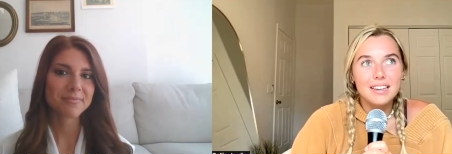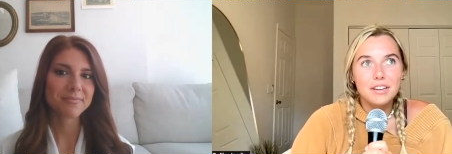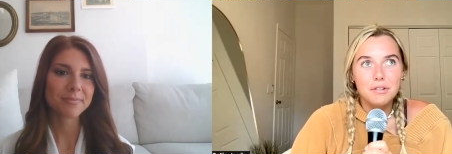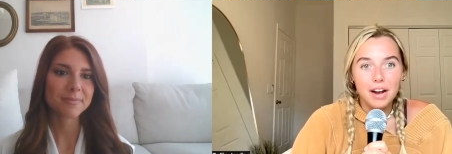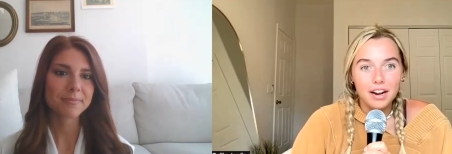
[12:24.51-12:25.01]

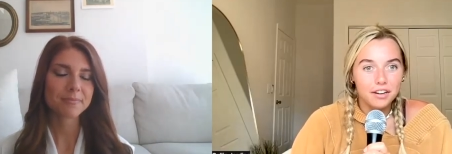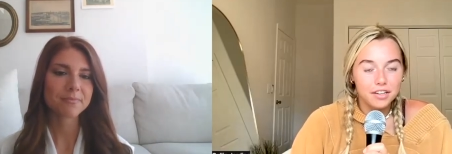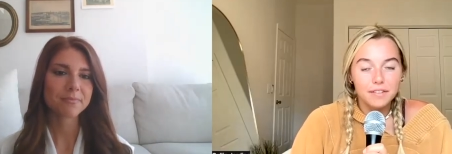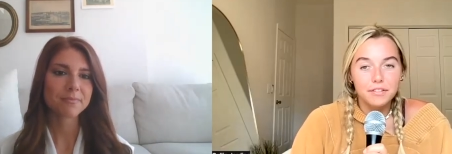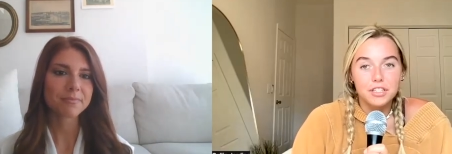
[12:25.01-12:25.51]
Speaker 1: you got out of your
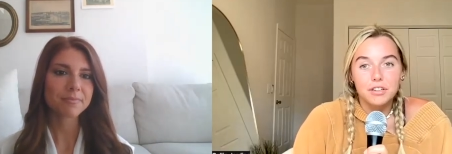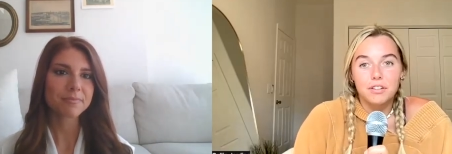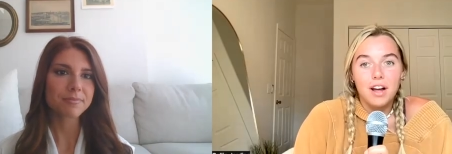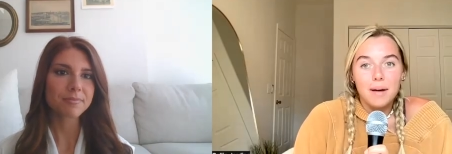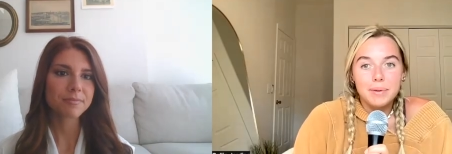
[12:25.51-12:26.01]
comfort zone a
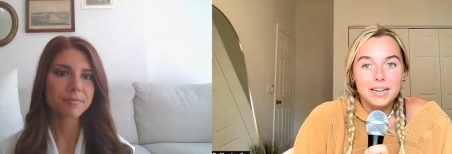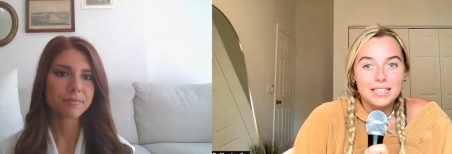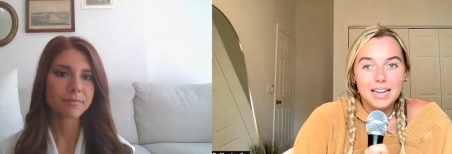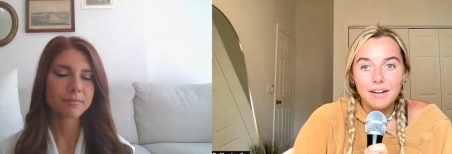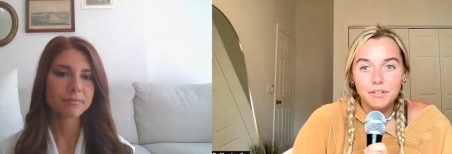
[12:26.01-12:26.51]
lot
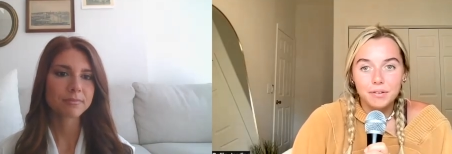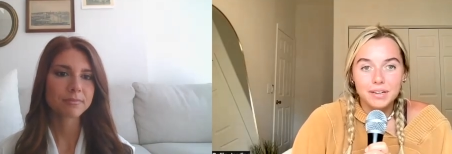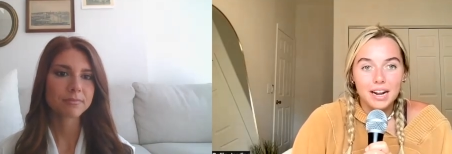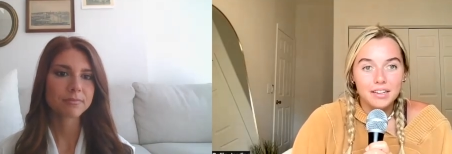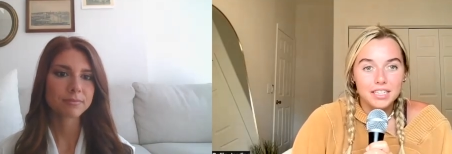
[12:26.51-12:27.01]
because everyone
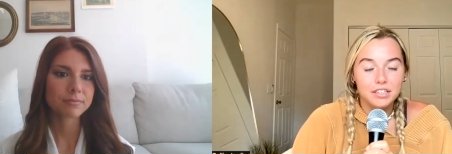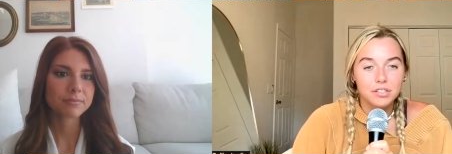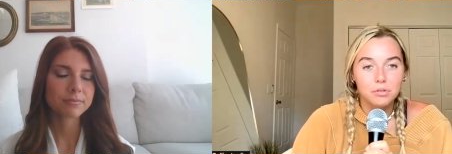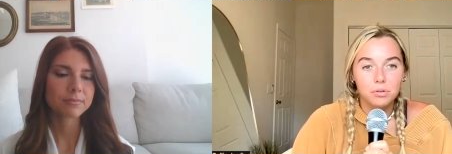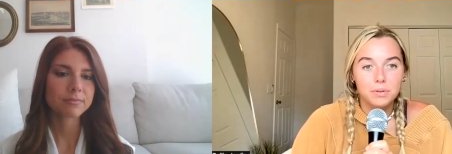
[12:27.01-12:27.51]
else at your
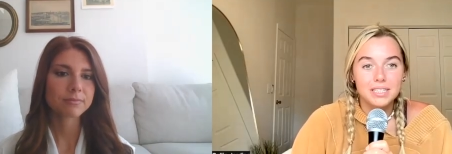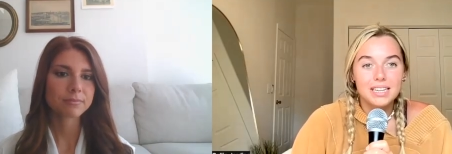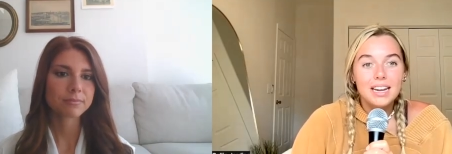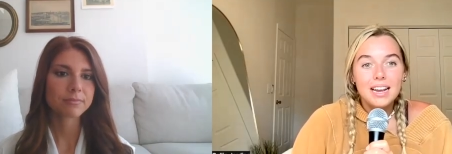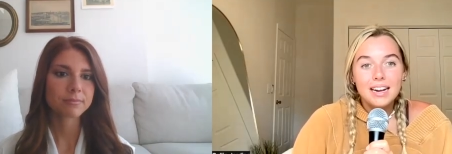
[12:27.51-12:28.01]
school was
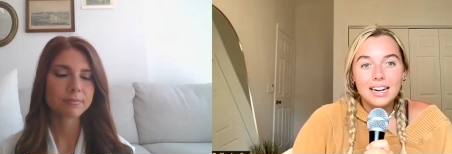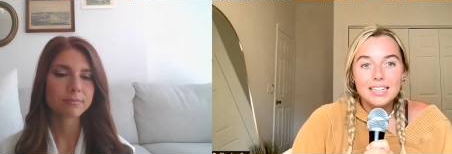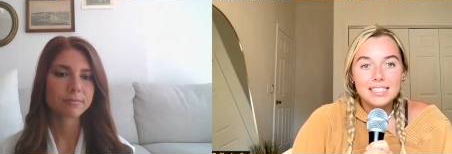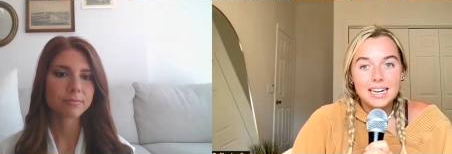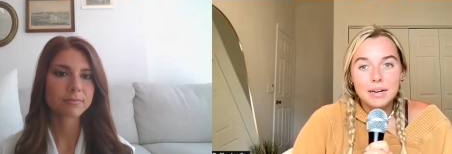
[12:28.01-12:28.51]
kind
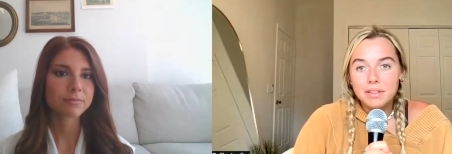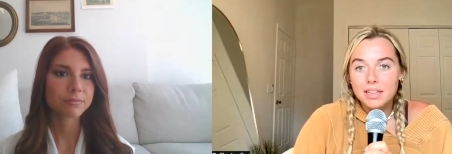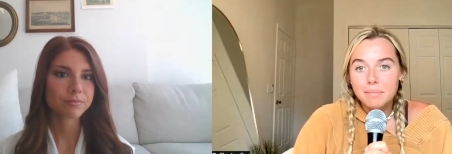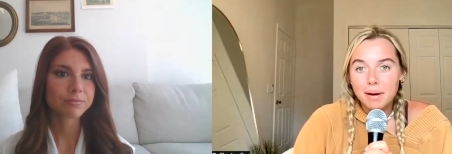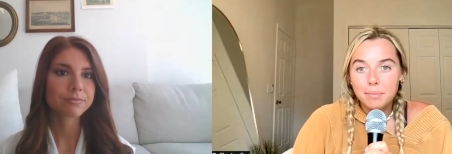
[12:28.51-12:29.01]
of staying within
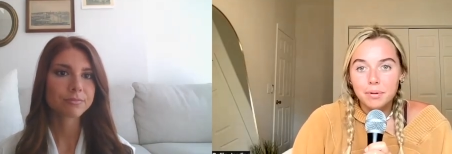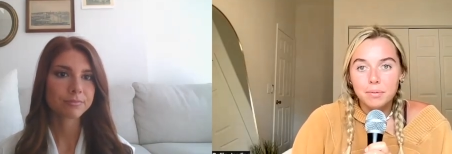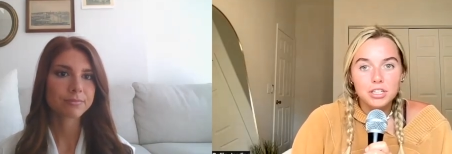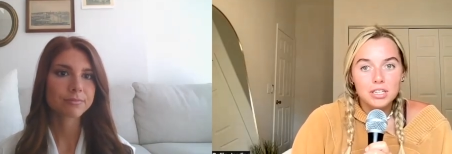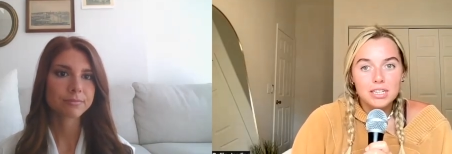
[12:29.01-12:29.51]
the bubble,
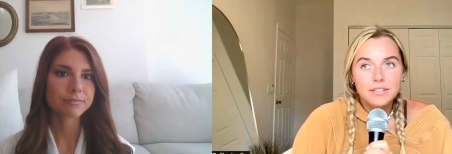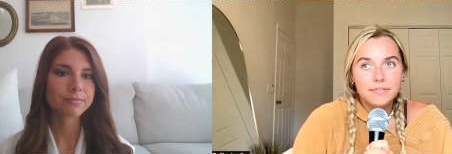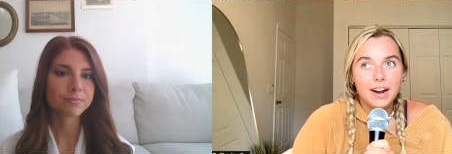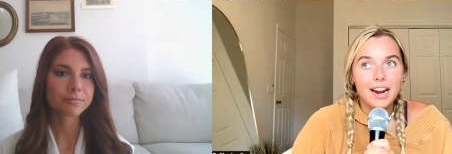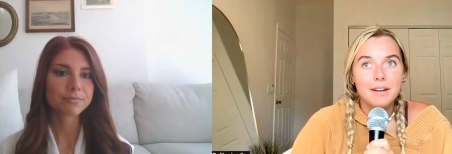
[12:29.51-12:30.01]
which is
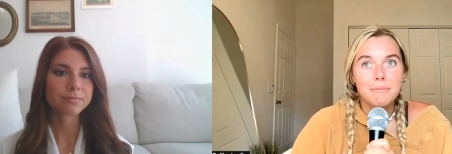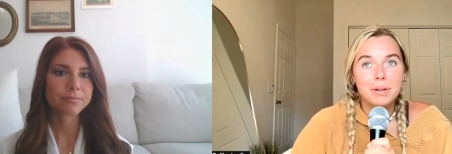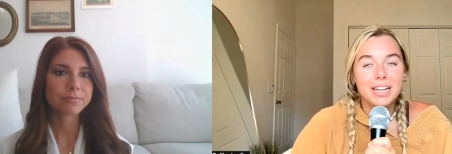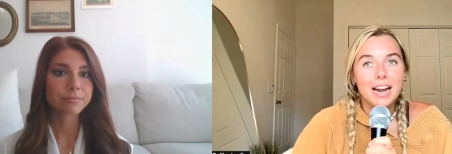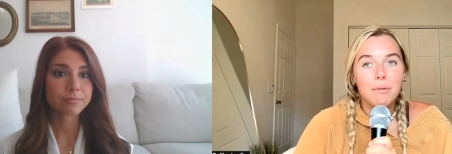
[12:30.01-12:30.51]
fine. But like I